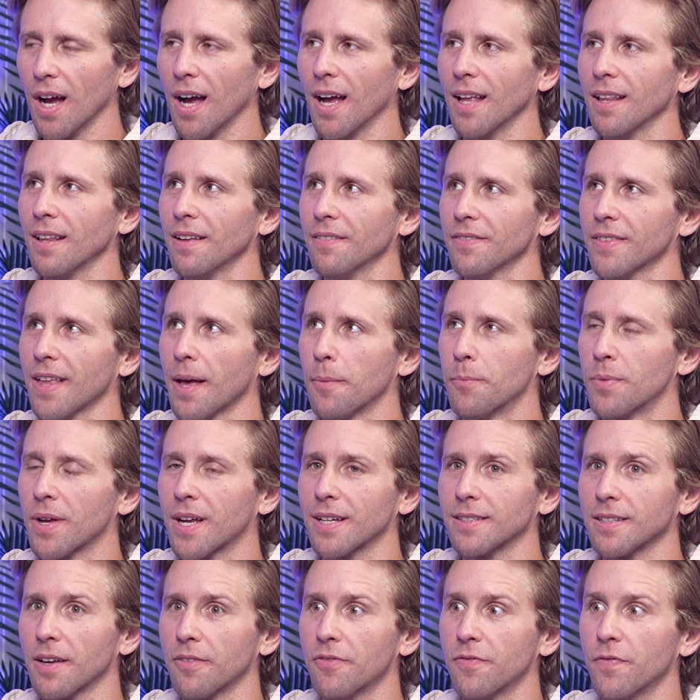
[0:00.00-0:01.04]
I love that
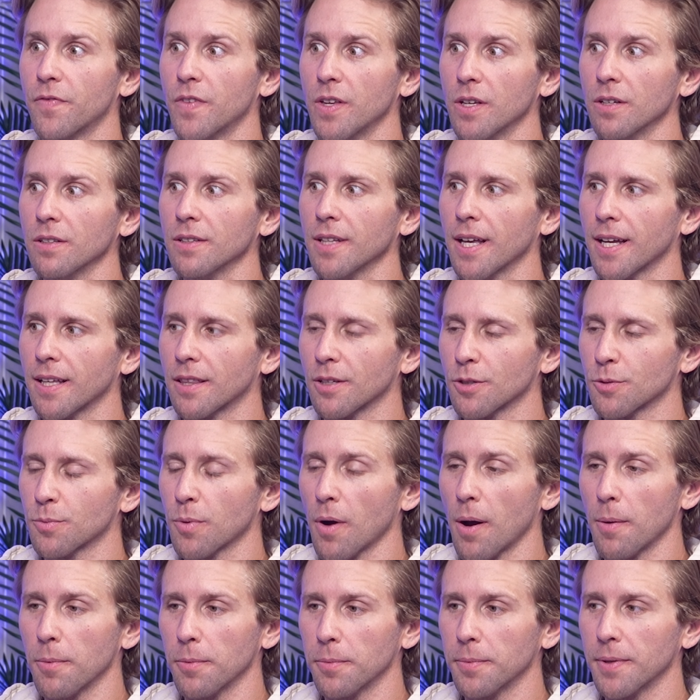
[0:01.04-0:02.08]
because I feel like there's
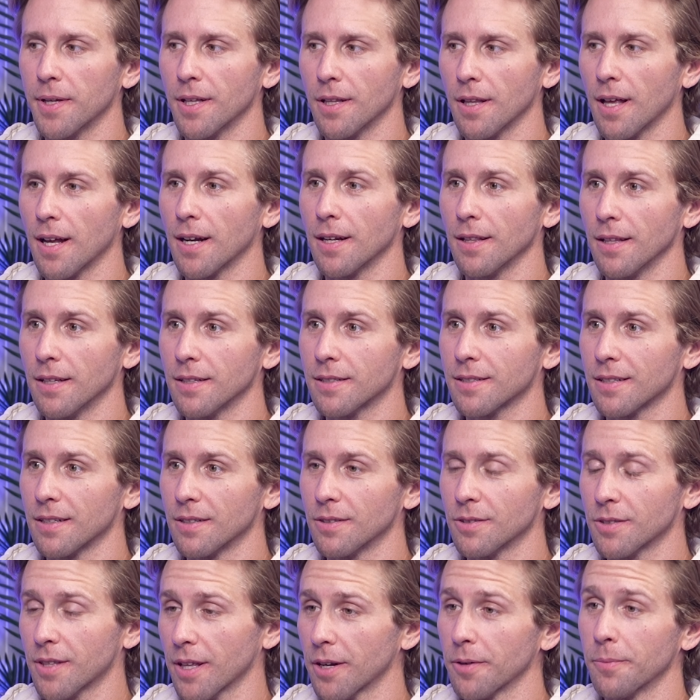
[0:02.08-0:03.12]
probably a lot of
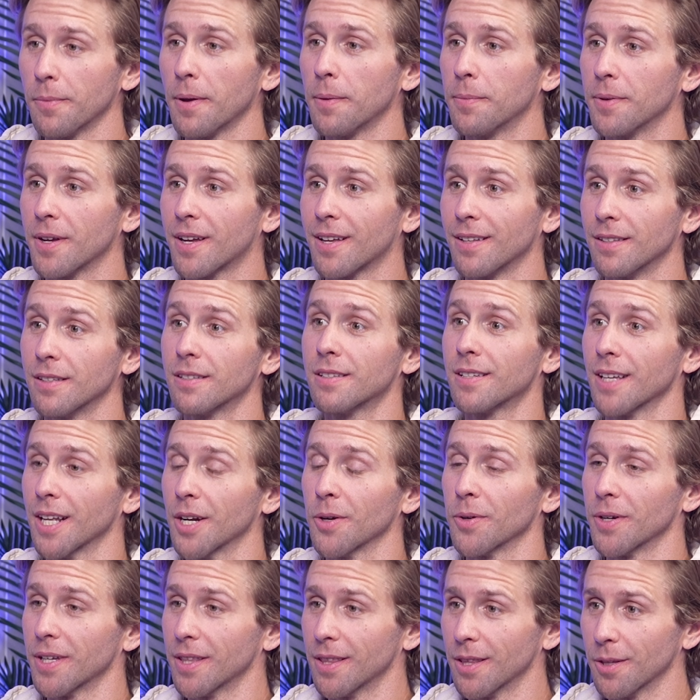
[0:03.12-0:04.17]
listeners that are maybe
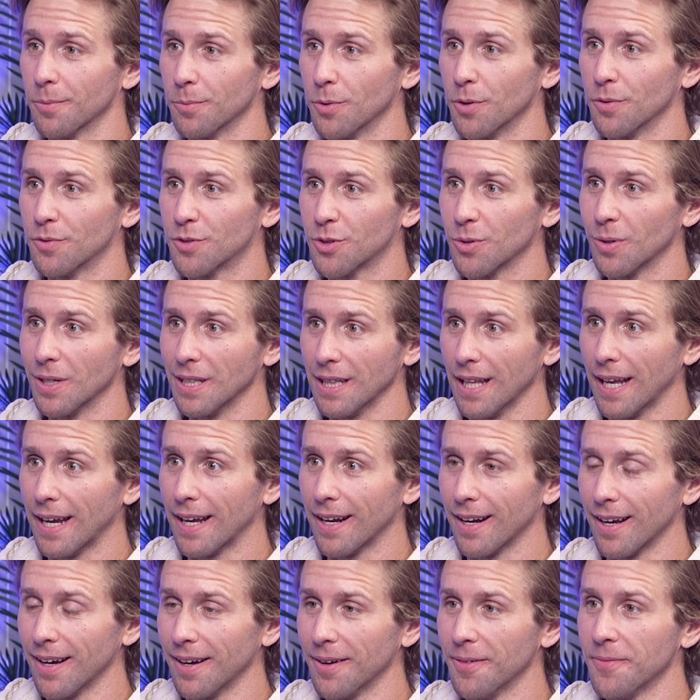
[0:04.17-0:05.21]
considering the move to
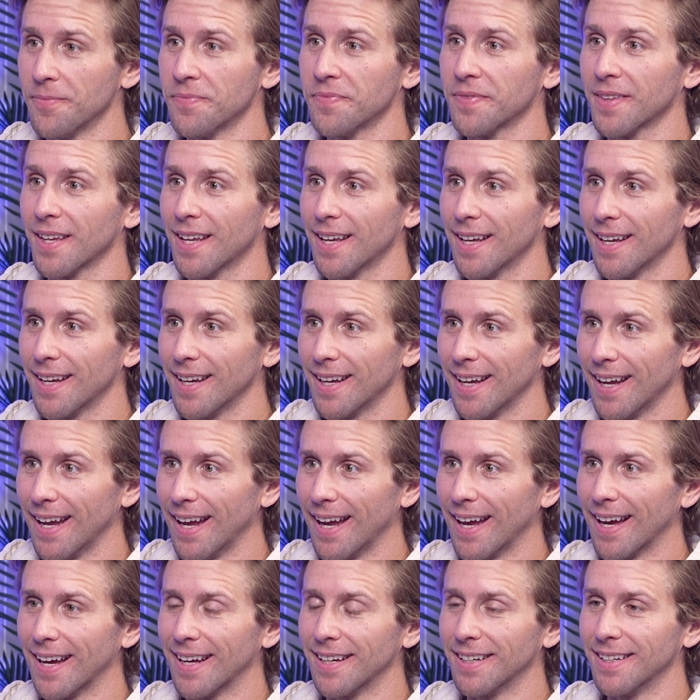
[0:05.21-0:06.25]
Atlanta. Oh, yeah.
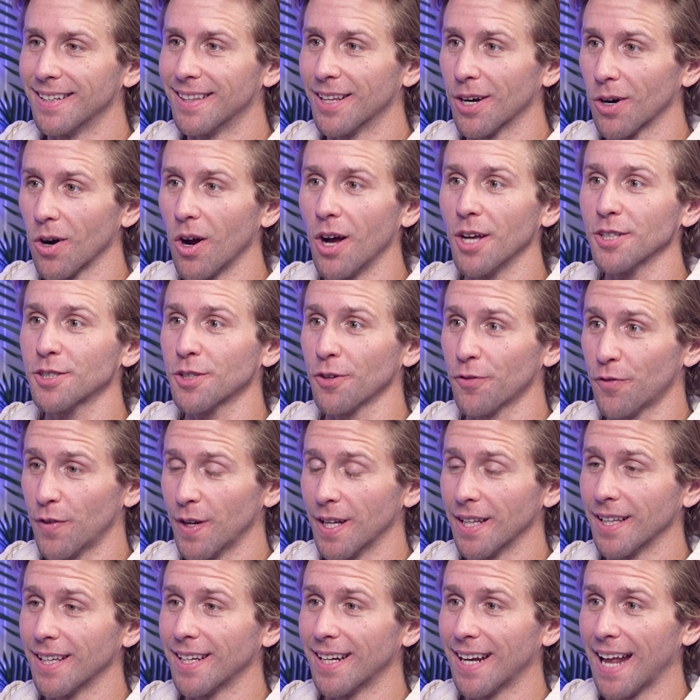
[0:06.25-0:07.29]
And they're I, also
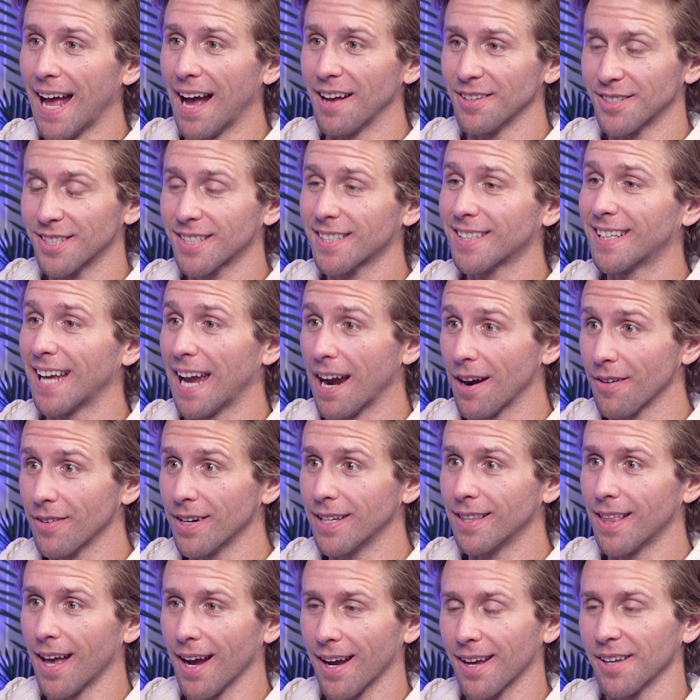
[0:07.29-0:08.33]
feeling how
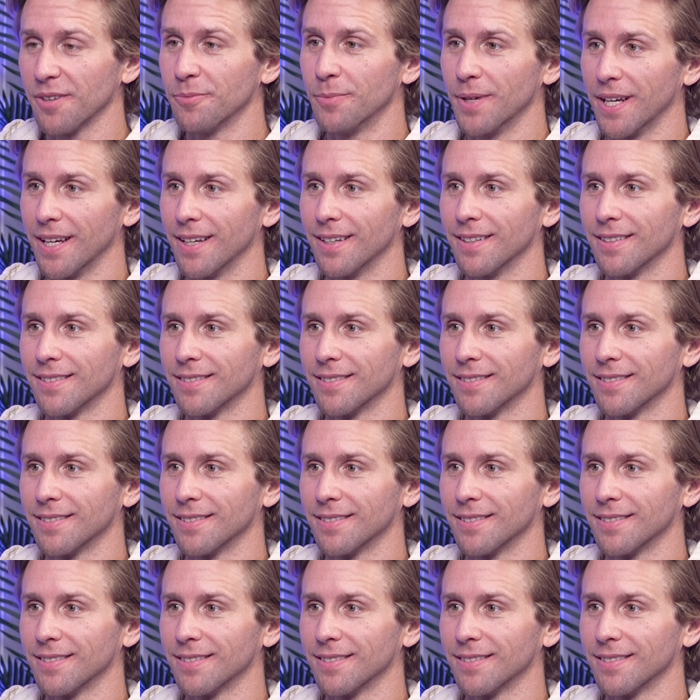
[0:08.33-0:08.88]
scary that could be.